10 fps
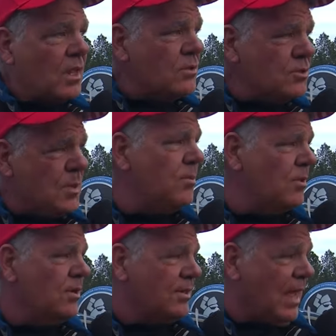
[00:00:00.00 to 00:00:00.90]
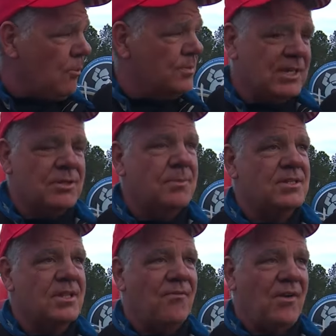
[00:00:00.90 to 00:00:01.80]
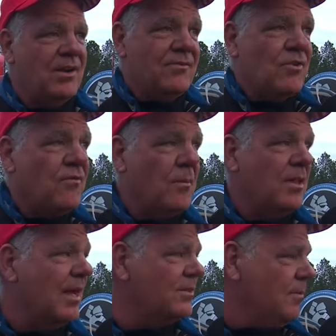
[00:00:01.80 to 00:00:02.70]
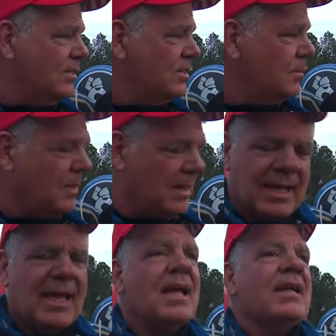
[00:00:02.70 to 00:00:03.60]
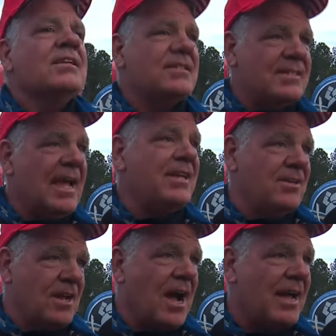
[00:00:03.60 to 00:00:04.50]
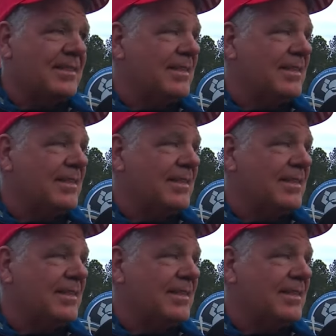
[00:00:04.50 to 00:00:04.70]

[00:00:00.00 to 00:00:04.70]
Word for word: There's people that have helped teaching me stuff. I don't even know if I'm allowed to mention them, but just thank you to God.